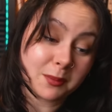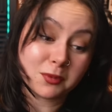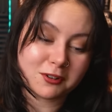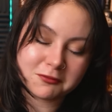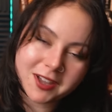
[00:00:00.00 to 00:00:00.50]

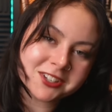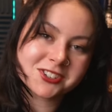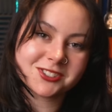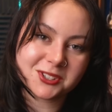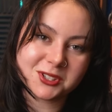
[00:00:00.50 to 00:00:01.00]

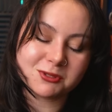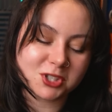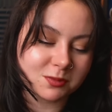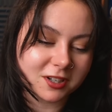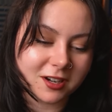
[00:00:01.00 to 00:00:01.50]
Professional
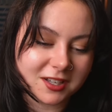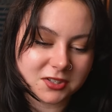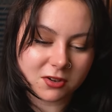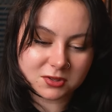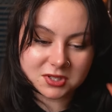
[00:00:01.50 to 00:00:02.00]
YouTuber,
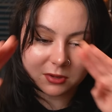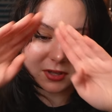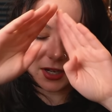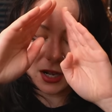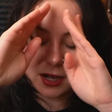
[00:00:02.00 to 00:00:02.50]
guys. Also,
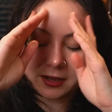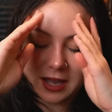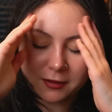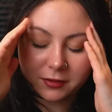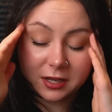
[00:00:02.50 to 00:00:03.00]
like, I
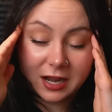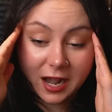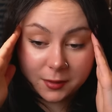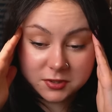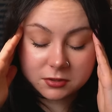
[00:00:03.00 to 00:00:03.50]
have an
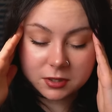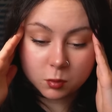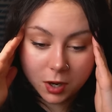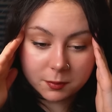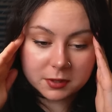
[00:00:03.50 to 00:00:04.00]
absolutely
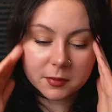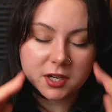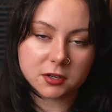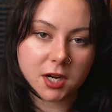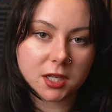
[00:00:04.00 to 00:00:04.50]
whopper
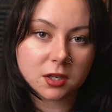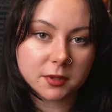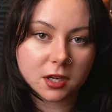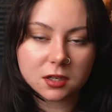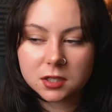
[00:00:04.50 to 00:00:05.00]
migraine
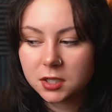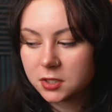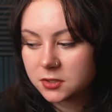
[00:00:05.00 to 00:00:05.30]
coming on,